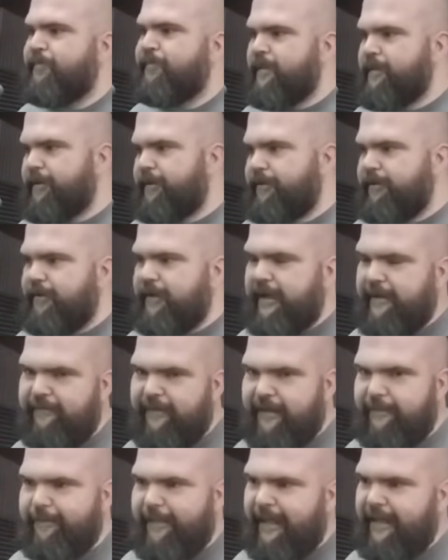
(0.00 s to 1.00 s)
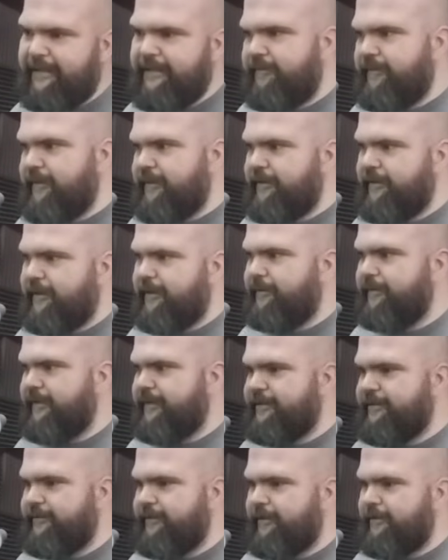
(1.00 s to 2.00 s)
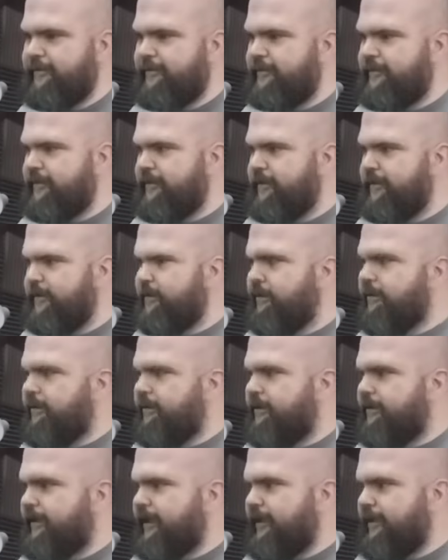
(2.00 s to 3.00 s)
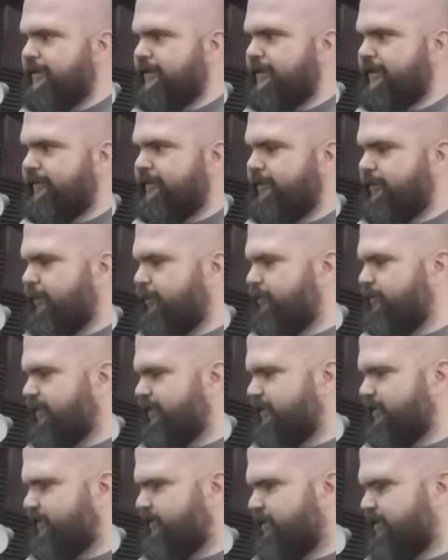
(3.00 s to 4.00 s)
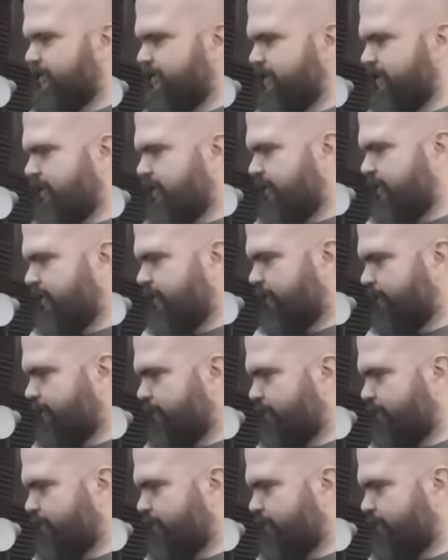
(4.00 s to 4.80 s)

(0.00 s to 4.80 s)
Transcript: So you're gonna have like passive income that you earn daily if you own businesses, that kind of thing.